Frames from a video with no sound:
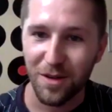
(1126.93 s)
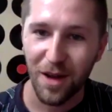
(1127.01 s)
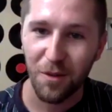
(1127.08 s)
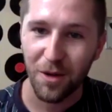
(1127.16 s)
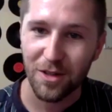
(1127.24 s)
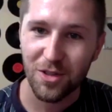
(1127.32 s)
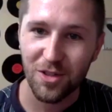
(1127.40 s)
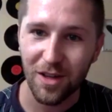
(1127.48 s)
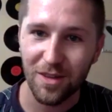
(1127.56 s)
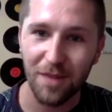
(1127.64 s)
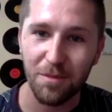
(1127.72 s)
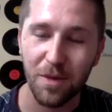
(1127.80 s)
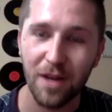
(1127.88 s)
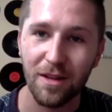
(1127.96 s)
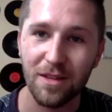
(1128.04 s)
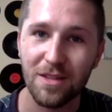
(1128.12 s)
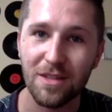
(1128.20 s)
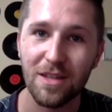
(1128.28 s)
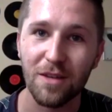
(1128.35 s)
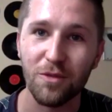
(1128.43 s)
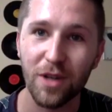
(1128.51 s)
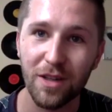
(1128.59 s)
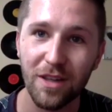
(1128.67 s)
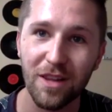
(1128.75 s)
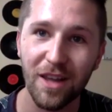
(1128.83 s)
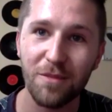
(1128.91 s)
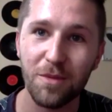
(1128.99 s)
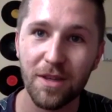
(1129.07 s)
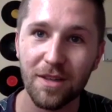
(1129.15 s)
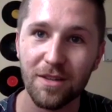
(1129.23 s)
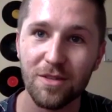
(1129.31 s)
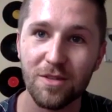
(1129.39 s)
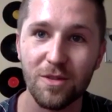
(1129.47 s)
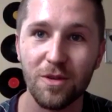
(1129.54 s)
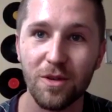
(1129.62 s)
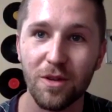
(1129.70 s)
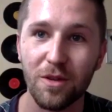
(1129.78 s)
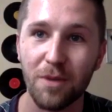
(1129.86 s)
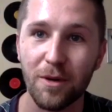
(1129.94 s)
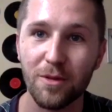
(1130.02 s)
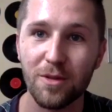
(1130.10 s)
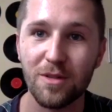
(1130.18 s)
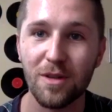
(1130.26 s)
I want to strike that balance, because I really like being in the studio the most,